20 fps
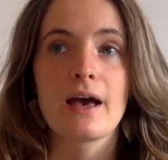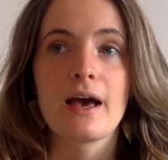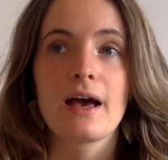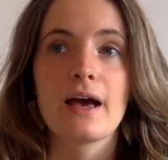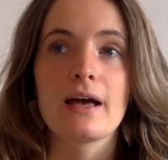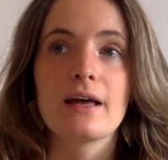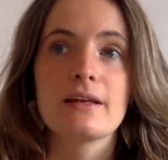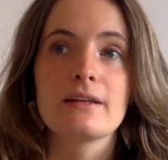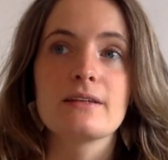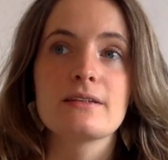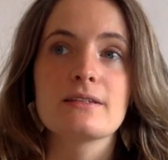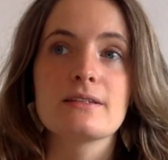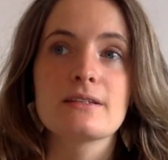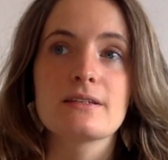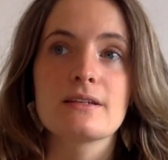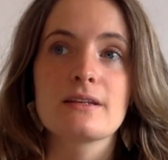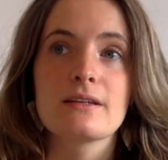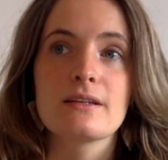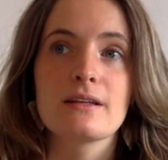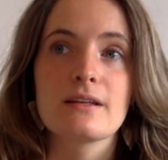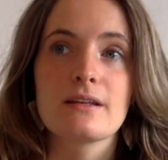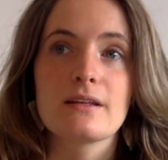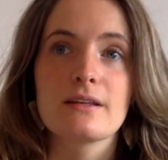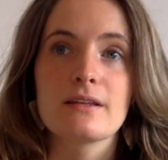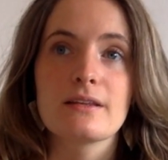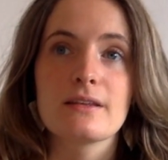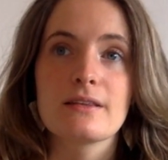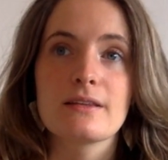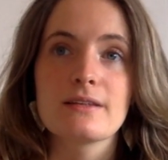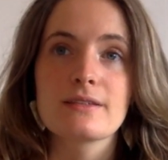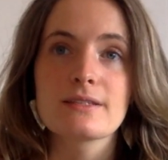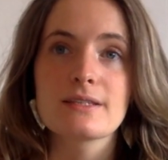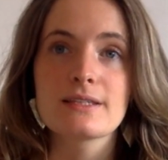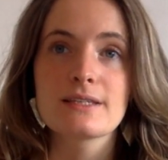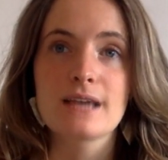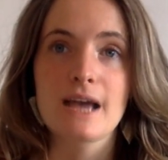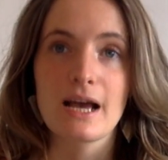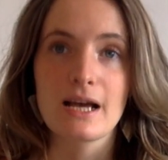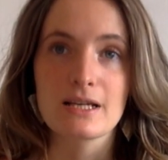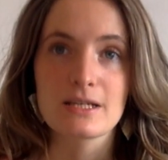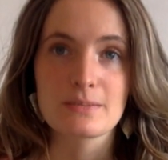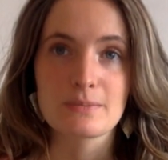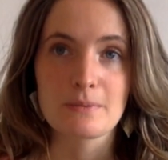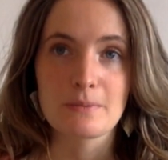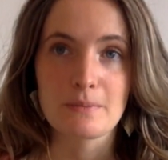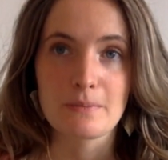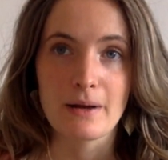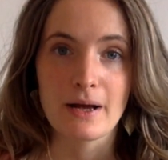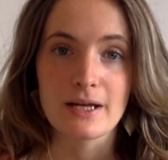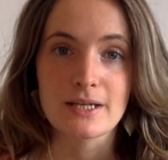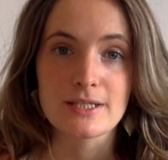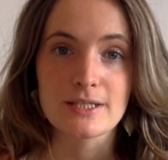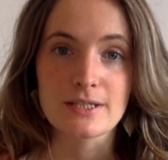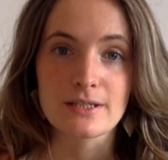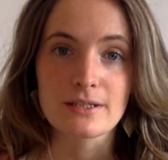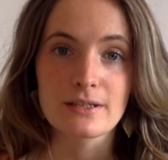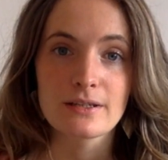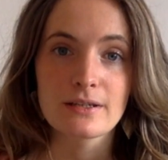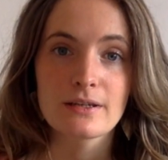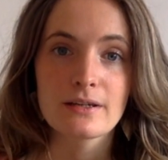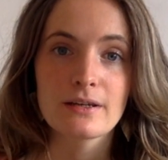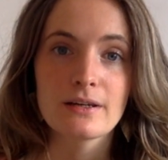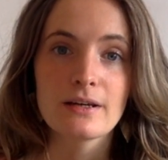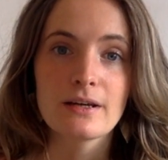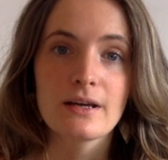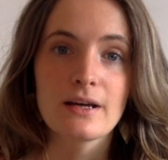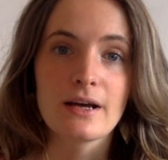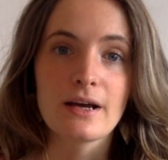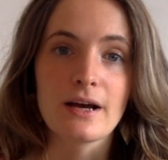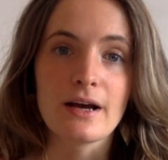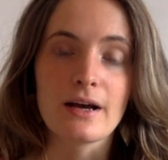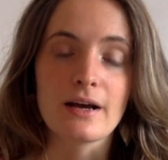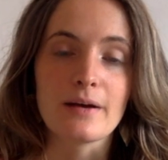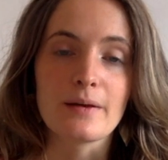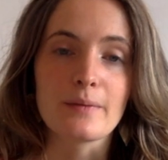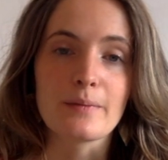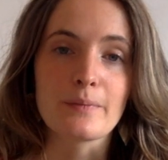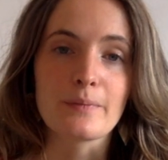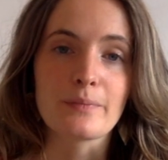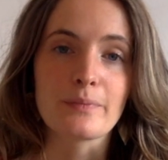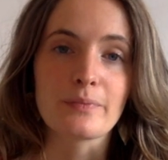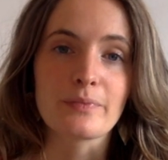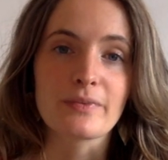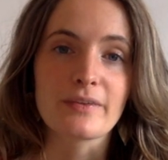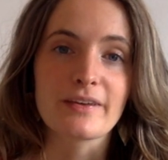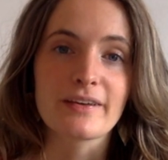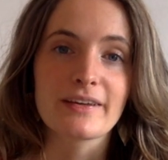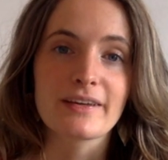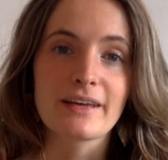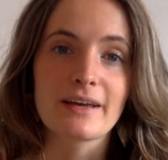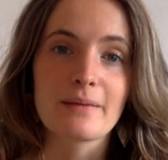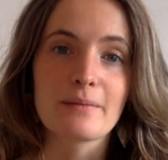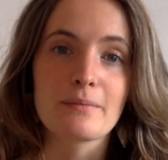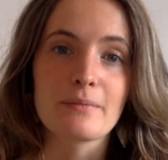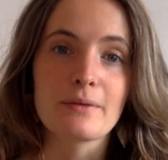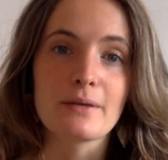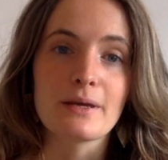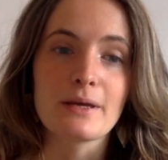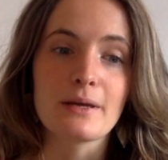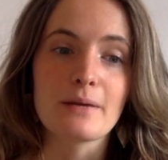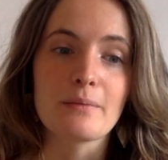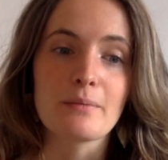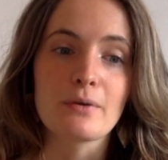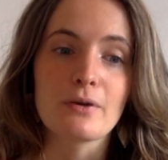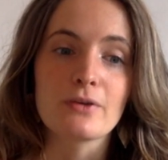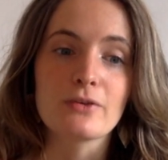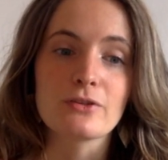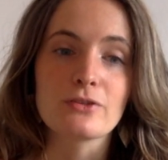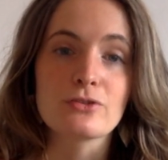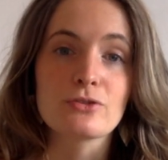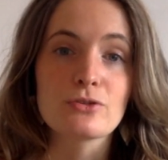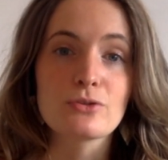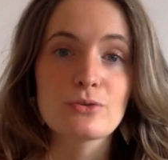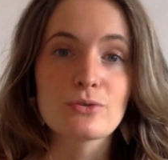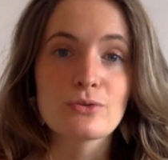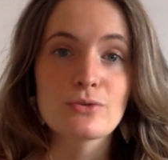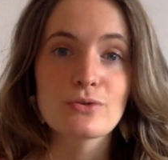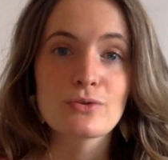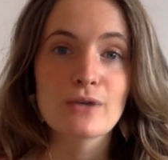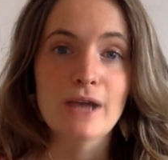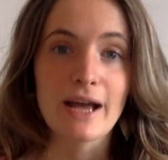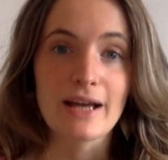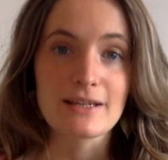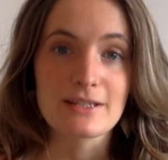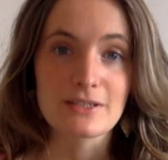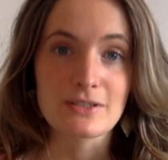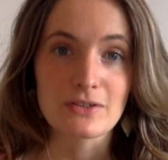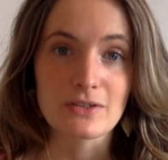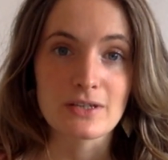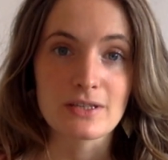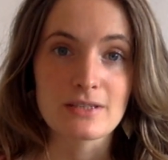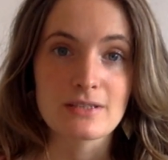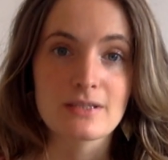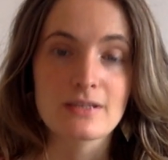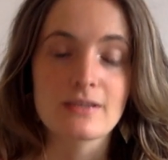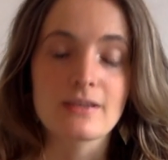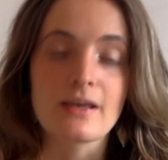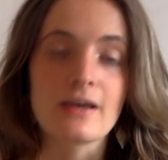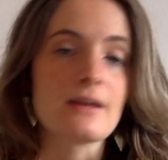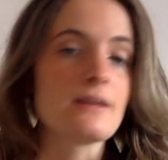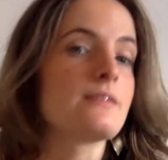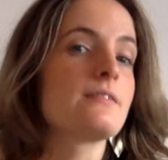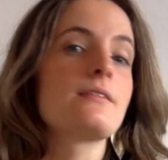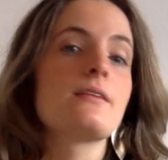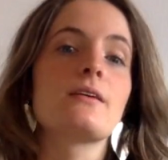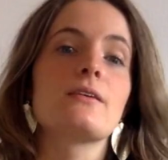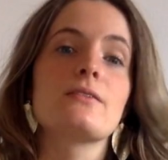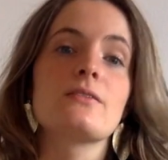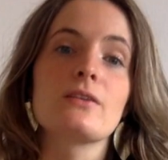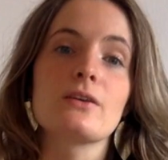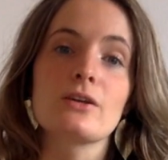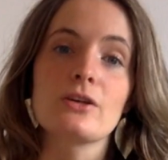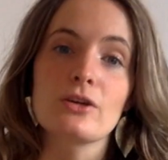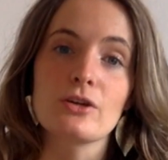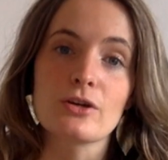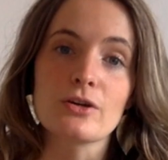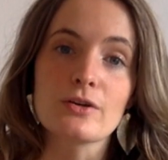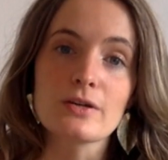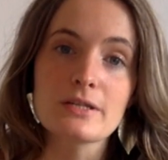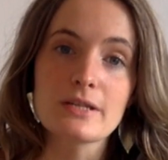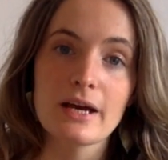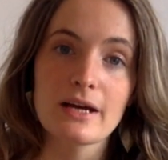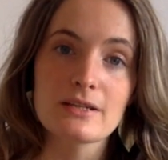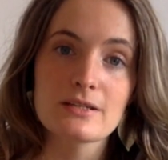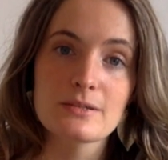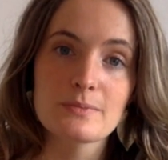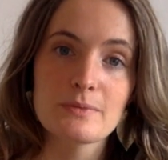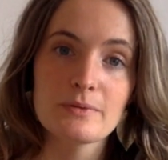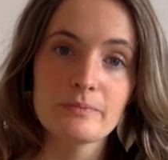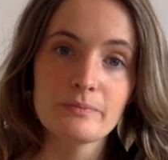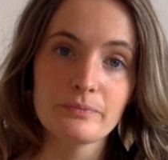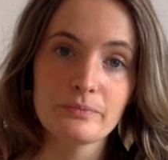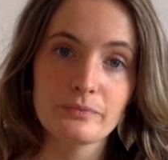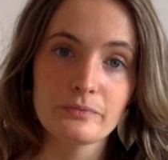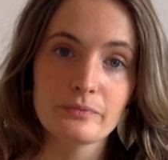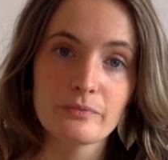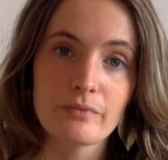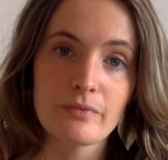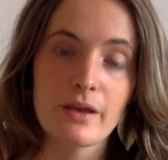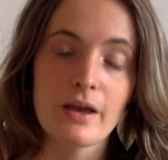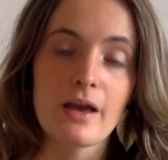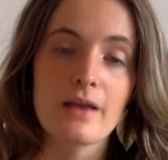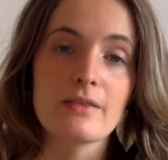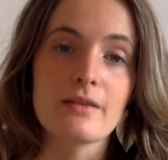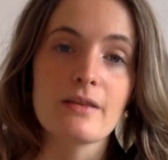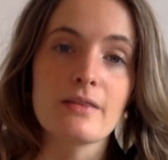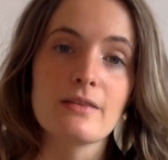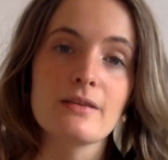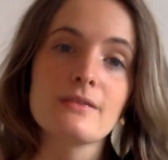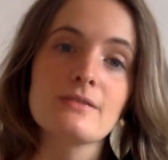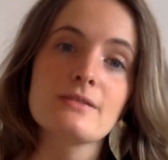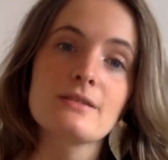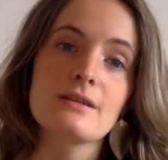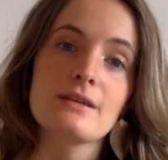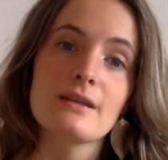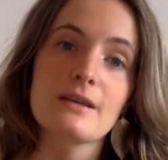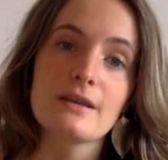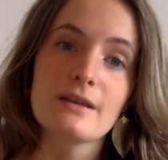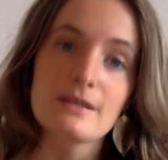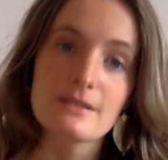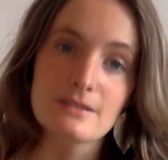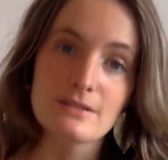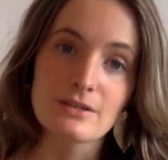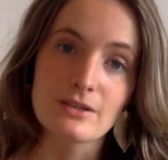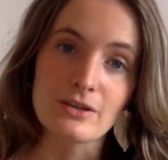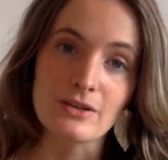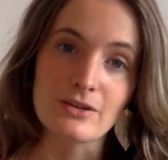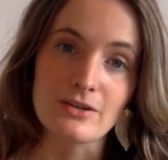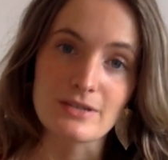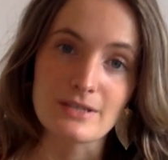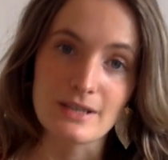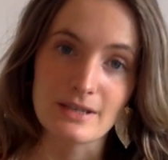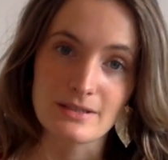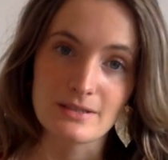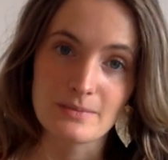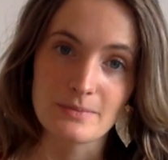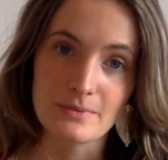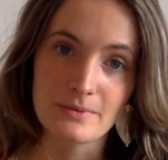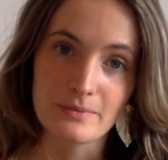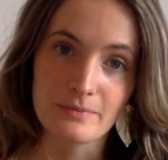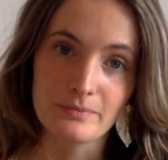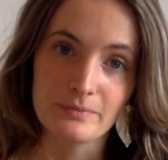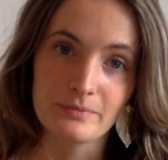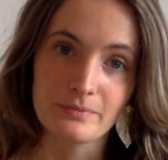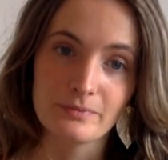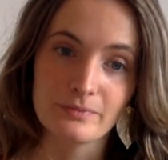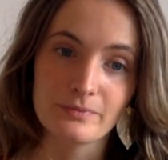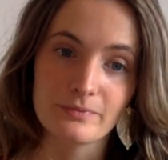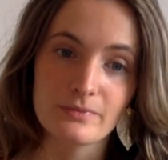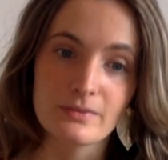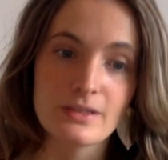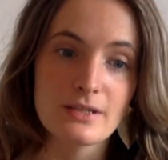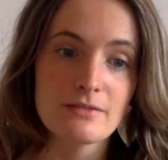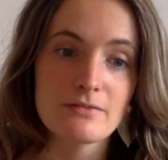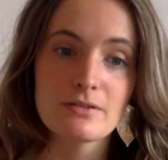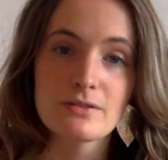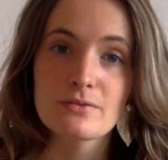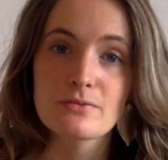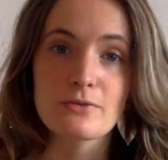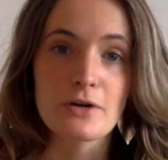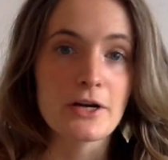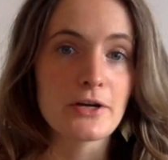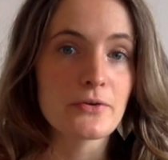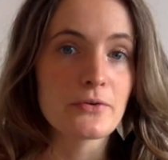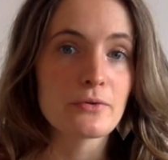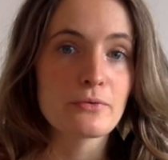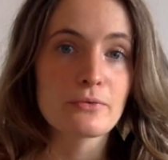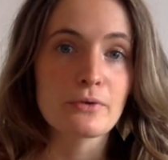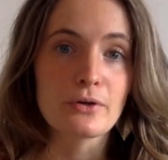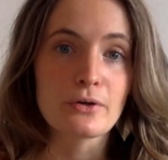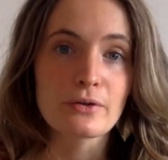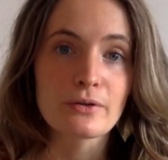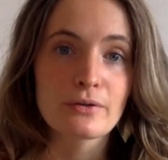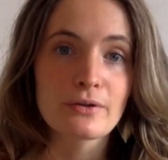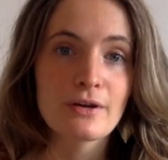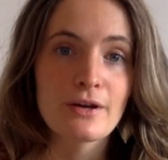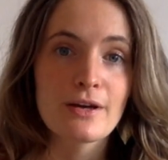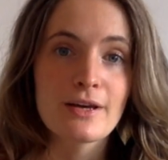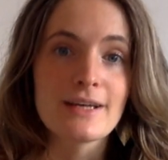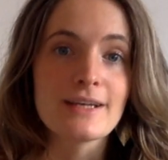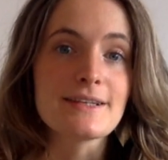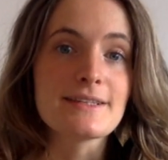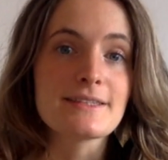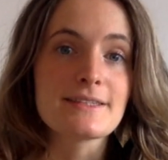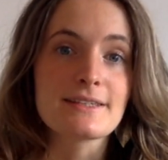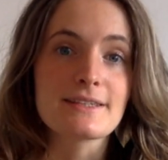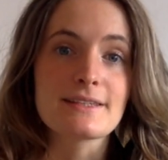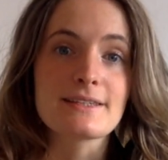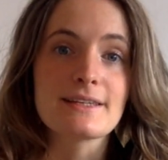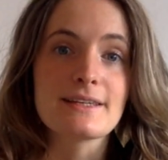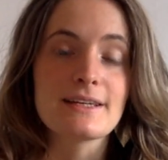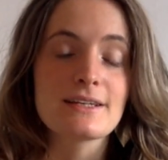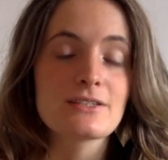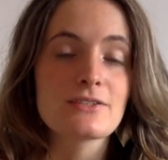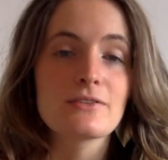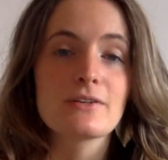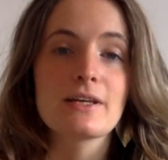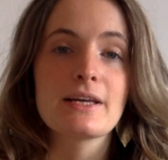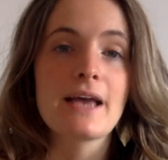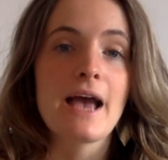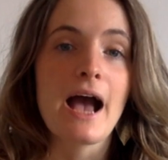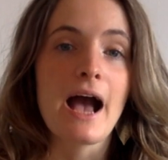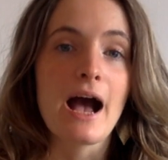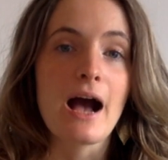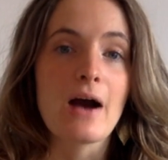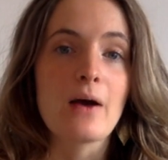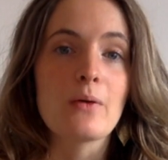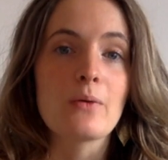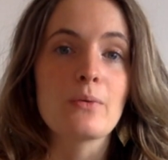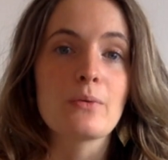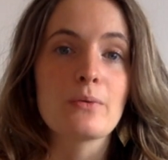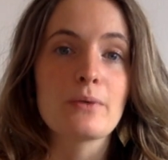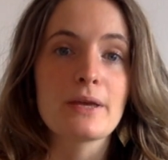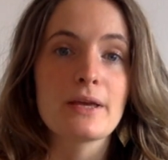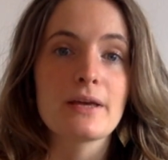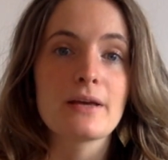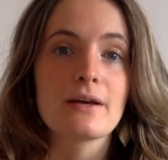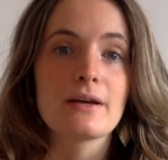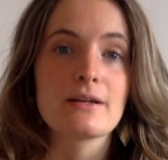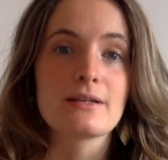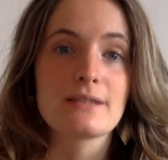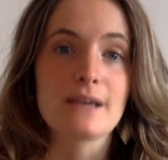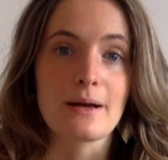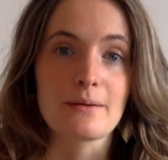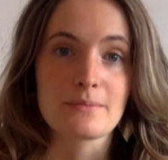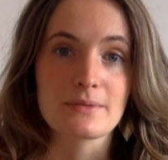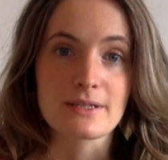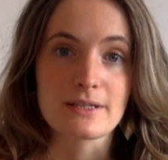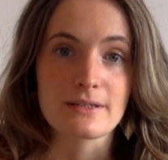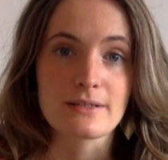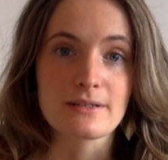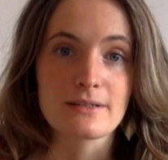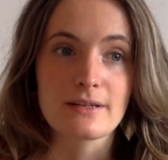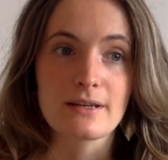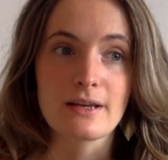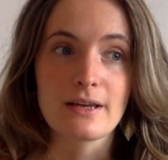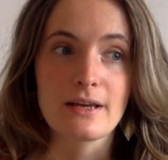And this attachment pattern can be put into two categories. There's secure attachment and then there's insecure attachment. Neither's right or wrong, it's just literally how we adapted